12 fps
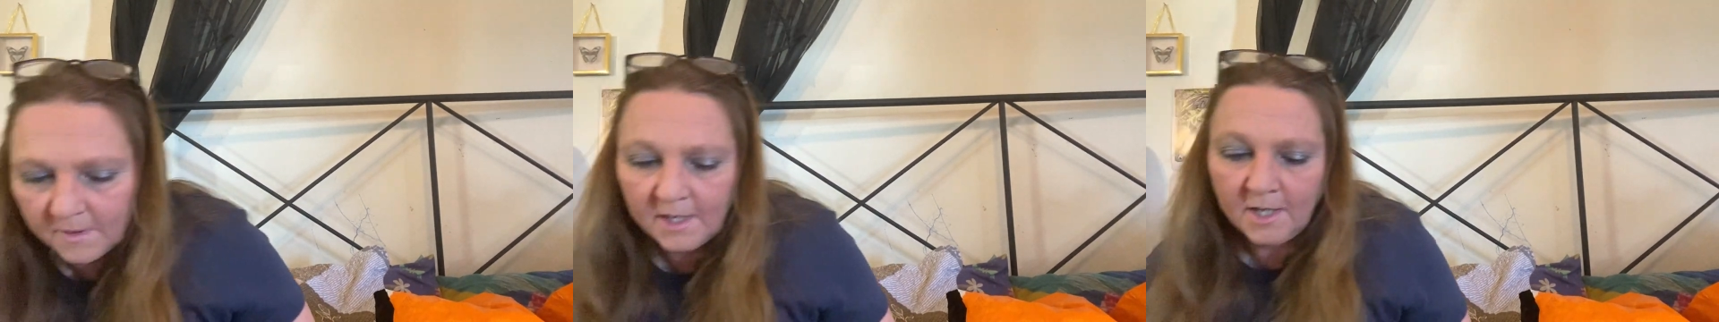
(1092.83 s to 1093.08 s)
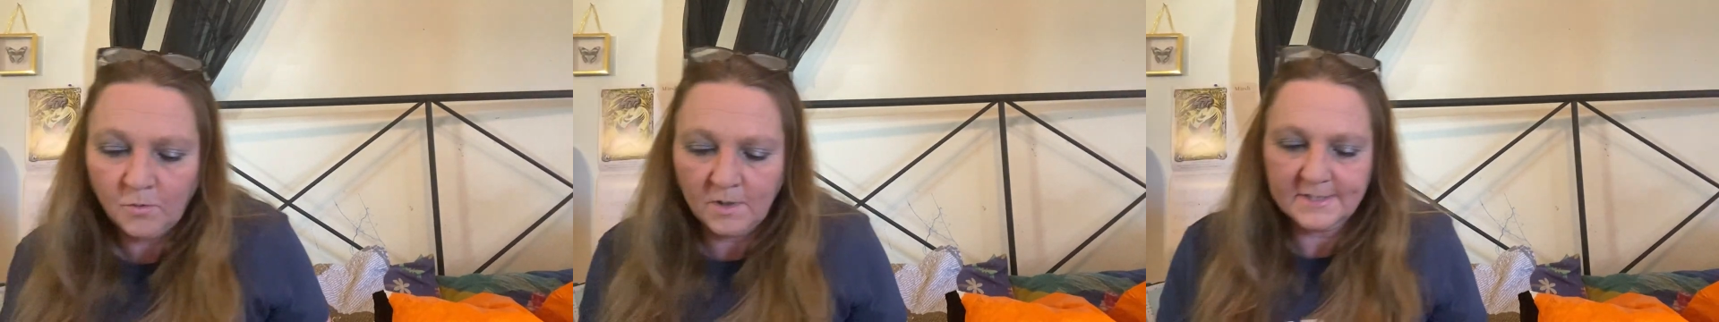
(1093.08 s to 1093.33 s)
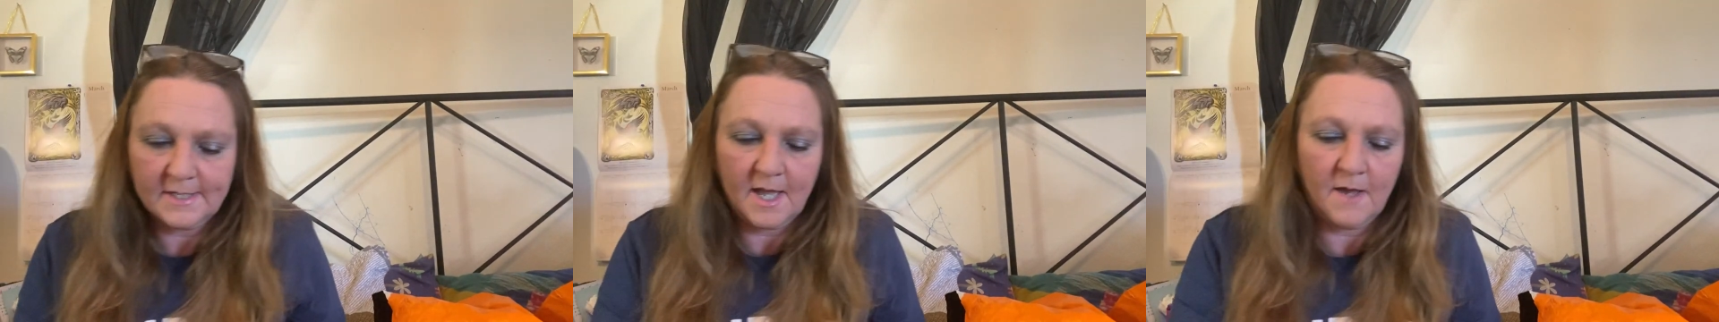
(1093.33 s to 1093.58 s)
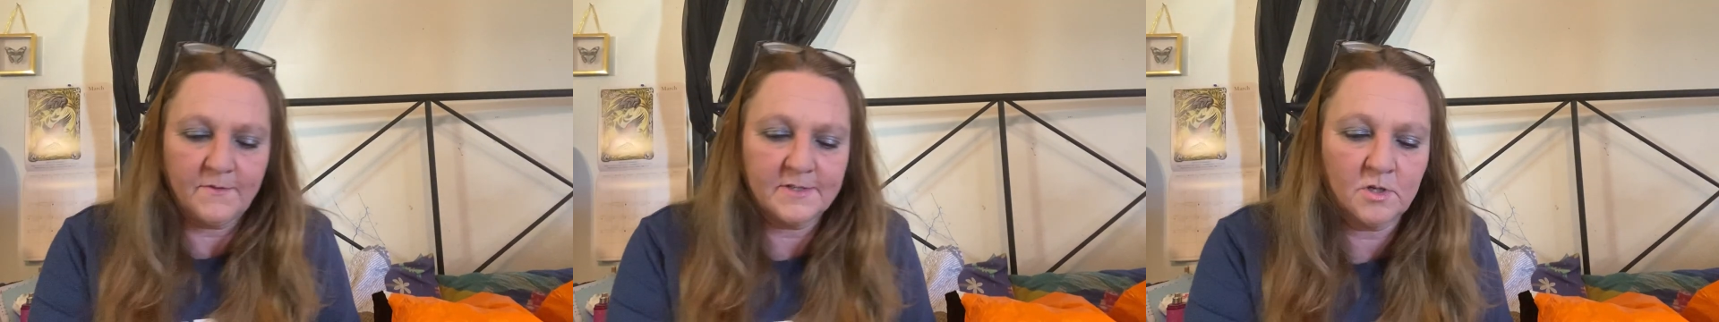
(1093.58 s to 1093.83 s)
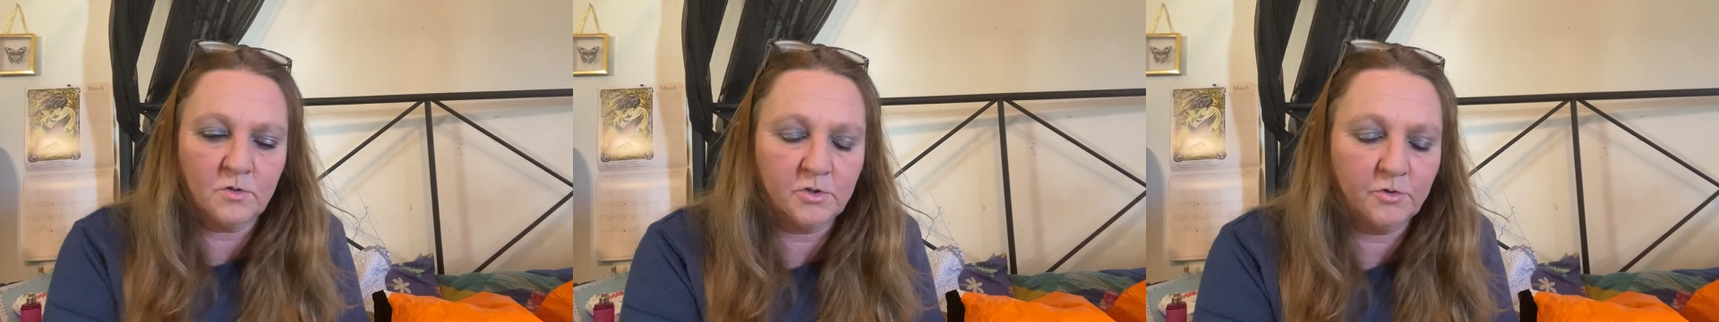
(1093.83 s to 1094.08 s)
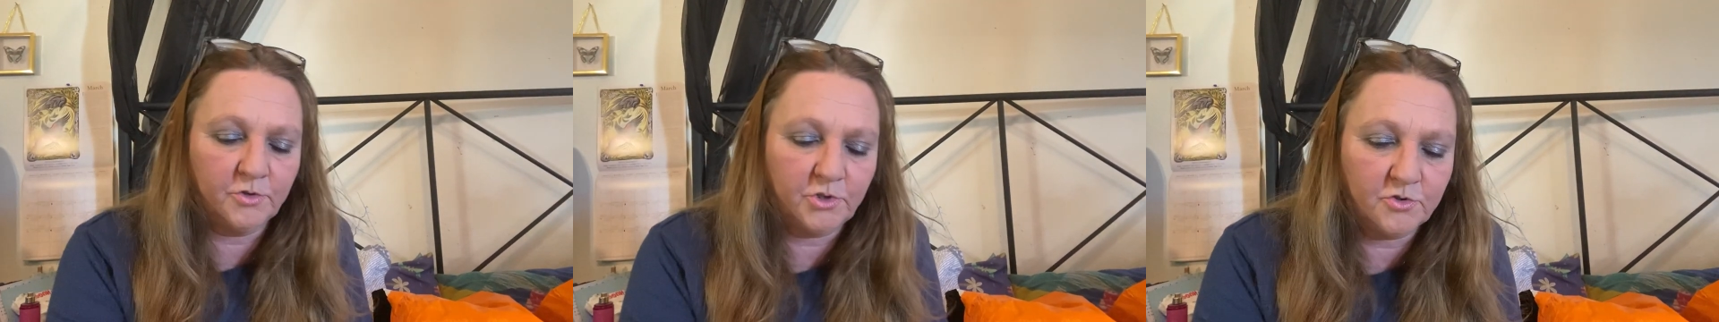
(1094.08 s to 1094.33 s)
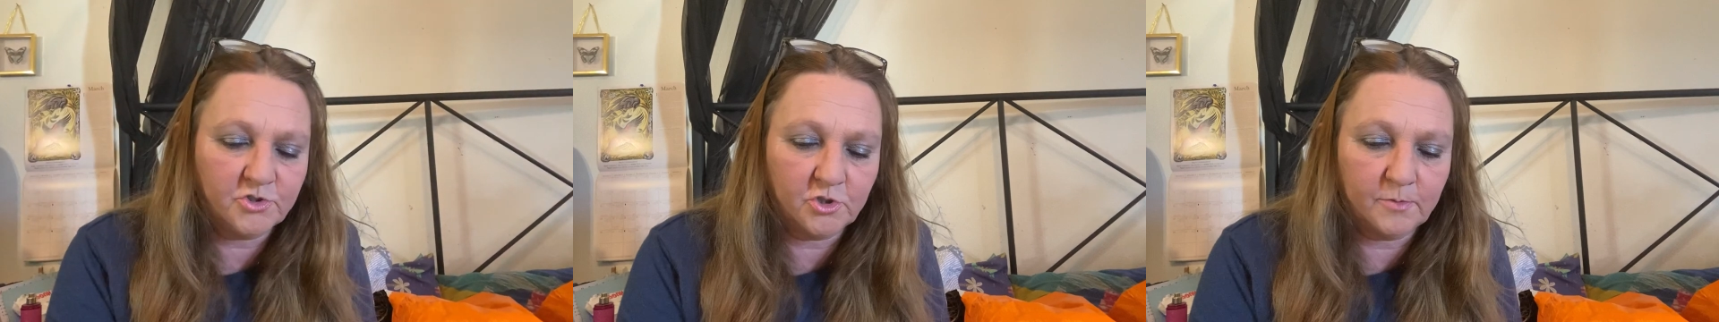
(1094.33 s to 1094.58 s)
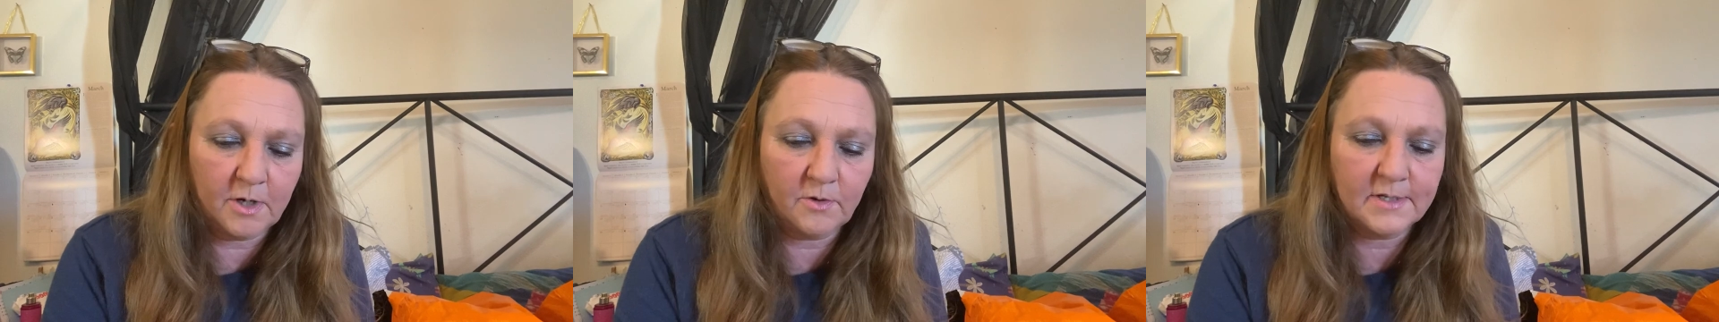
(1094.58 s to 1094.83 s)
he wants to have his own little
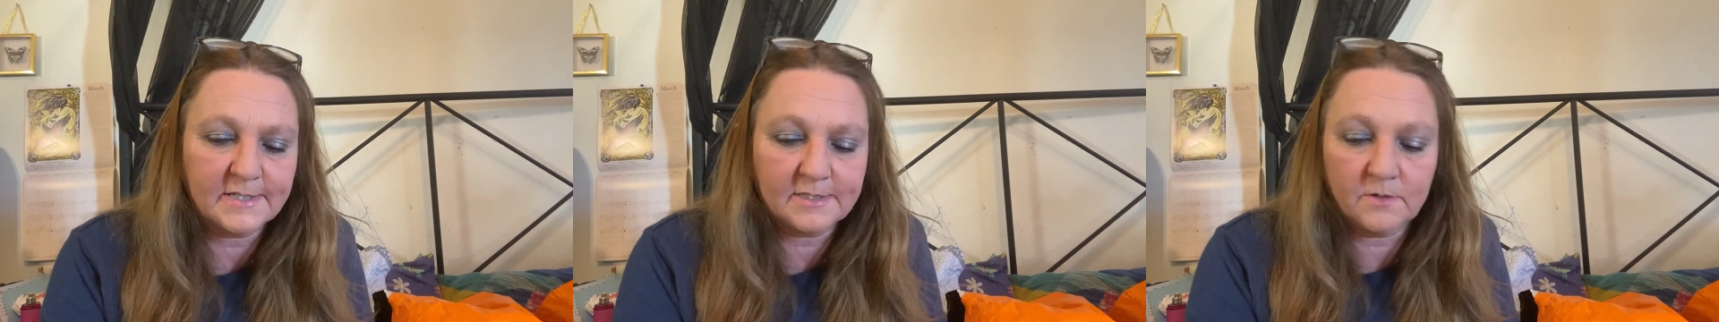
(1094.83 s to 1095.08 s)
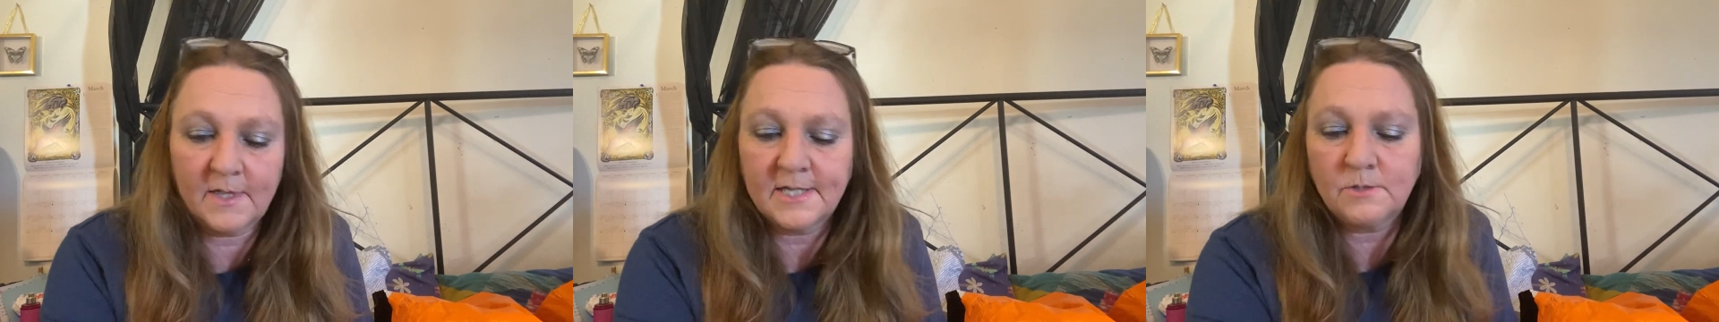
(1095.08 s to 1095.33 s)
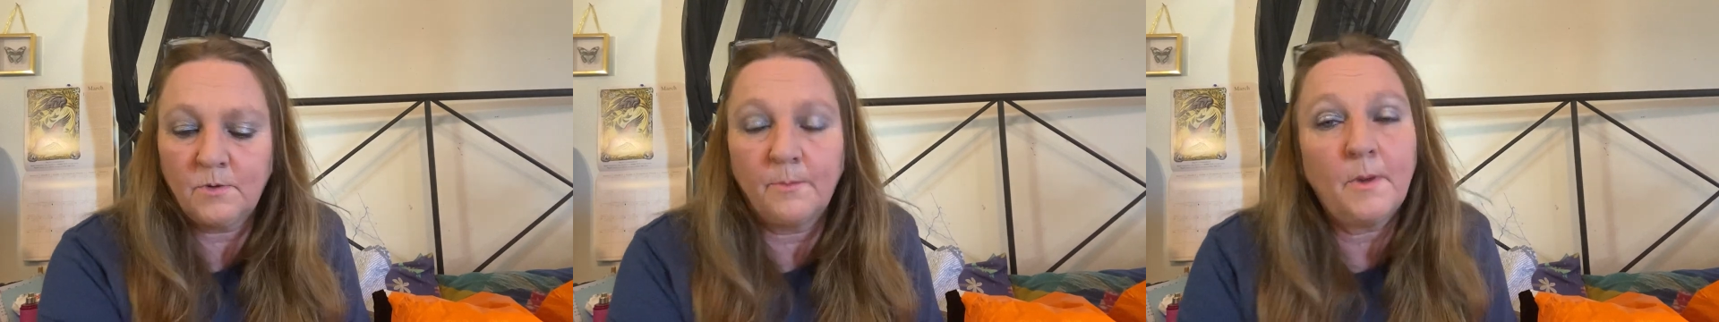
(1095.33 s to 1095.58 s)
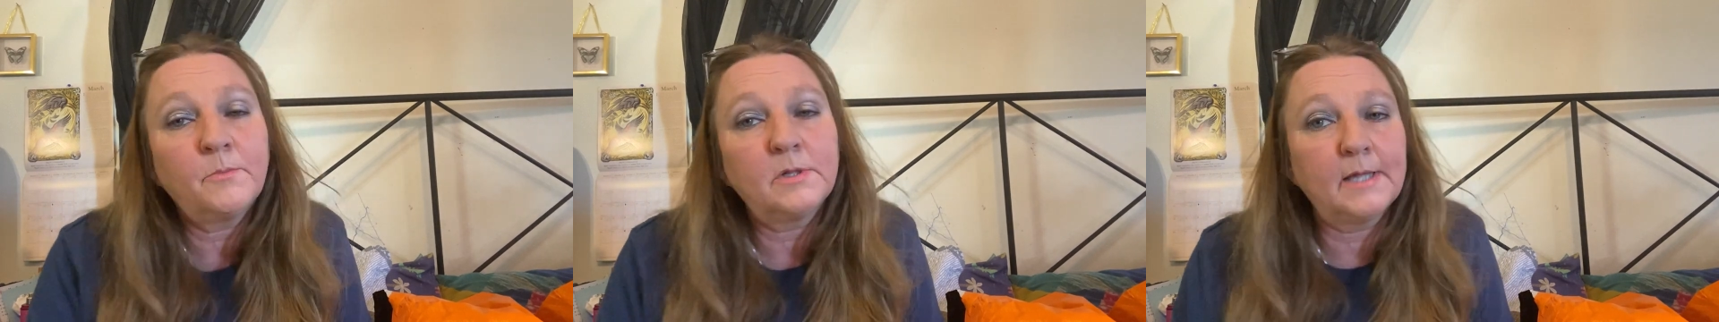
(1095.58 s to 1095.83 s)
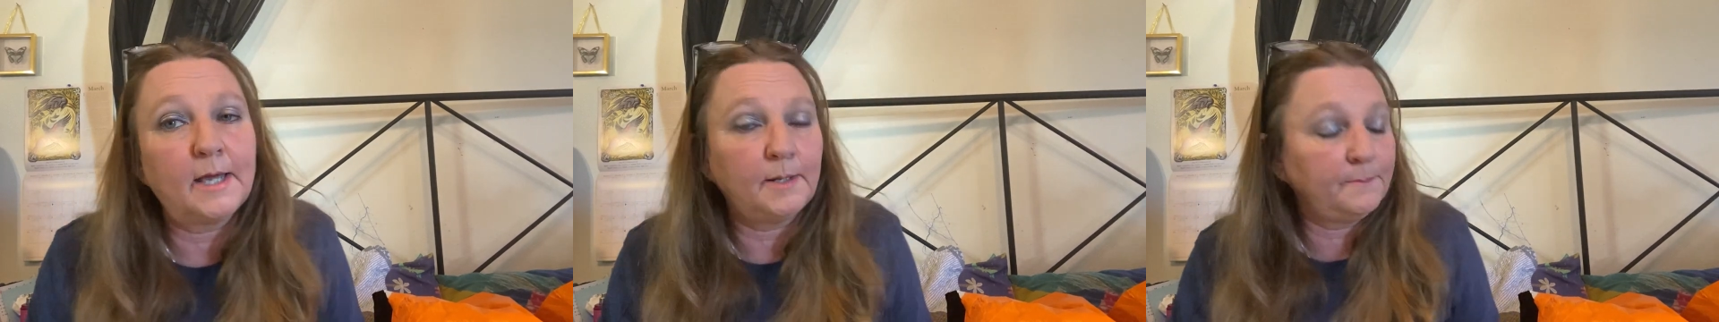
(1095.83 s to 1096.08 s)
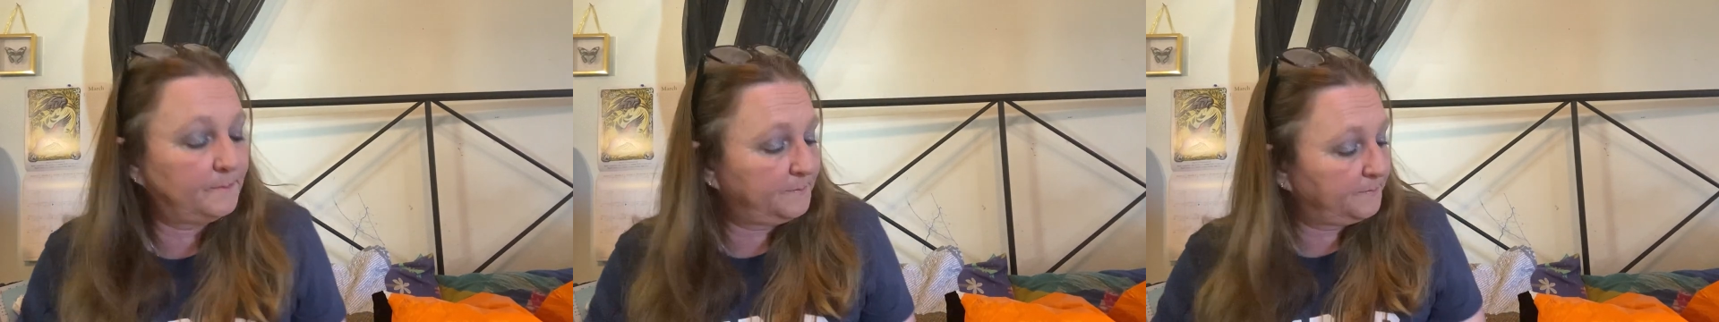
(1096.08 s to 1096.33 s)
YouTube area. So that's what I'm going to be letting.